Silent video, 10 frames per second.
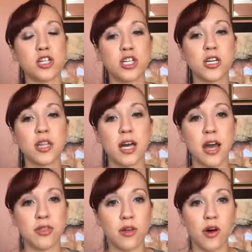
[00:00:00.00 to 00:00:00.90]
one shirt, like,
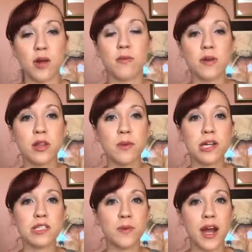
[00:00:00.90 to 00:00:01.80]
I thought I really
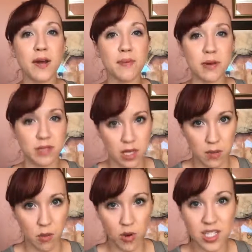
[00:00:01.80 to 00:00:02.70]
wanted to wear, but it was,
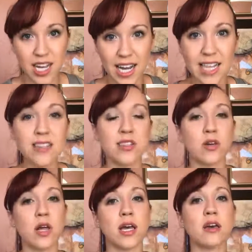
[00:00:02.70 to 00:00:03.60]
like, more tight,
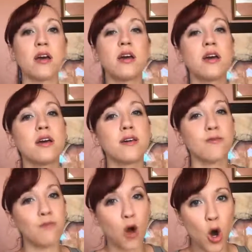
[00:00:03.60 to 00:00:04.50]
so, like,
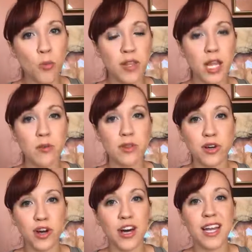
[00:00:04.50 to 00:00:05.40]
hoping that it would
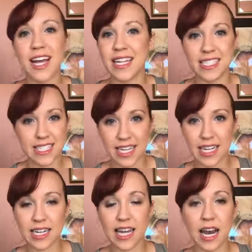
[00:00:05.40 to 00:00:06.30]
look good, and it
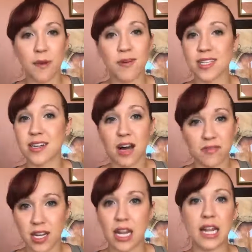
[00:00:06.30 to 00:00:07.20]
didn't, and I wasn't
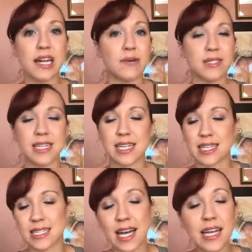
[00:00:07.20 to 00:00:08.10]
confident in it, I wasn't
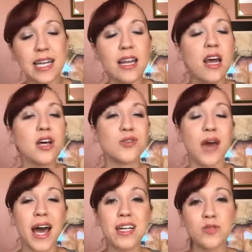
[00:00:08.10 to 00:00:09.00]
excited, so
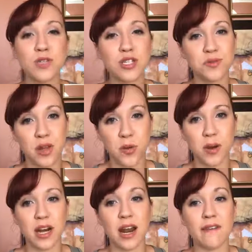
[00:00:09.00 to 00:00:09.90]
I had to switch it to another
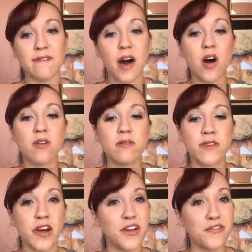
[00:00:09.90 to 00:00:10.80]
one, and I felt
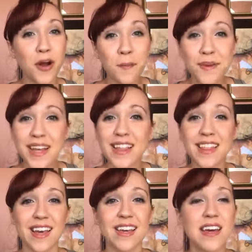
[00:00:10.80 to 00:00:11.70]
very frumpy,
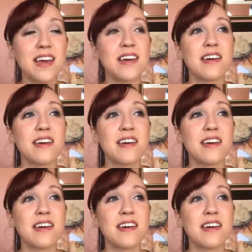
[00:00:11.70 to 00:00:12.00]
like,